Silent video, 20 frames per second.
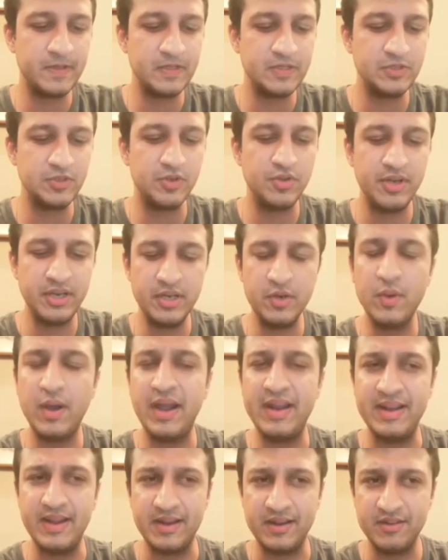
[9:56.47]
So you need to
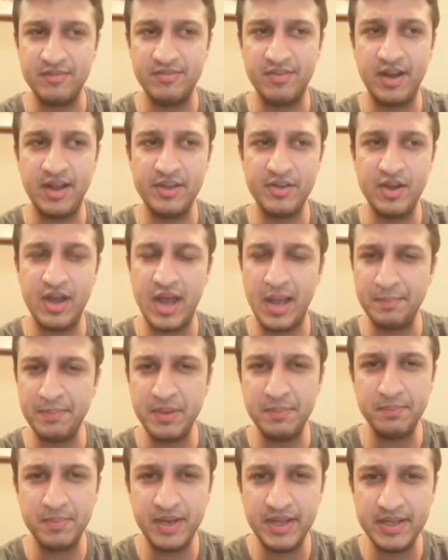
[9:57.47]
identify your
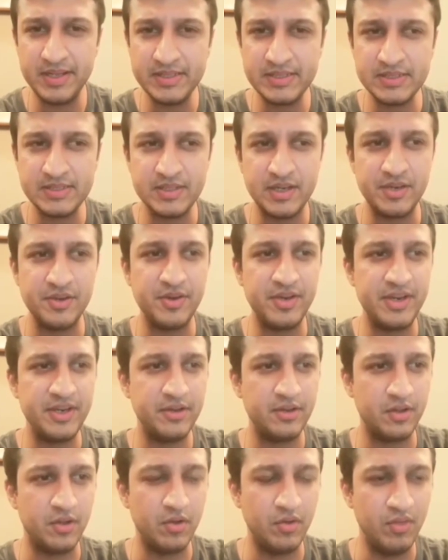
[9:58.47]
happy place and you
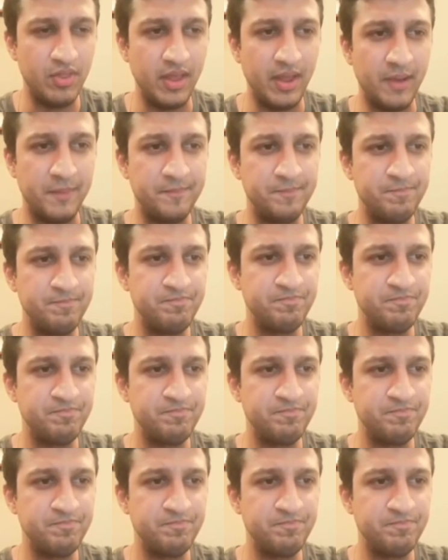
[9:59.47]
need to go there.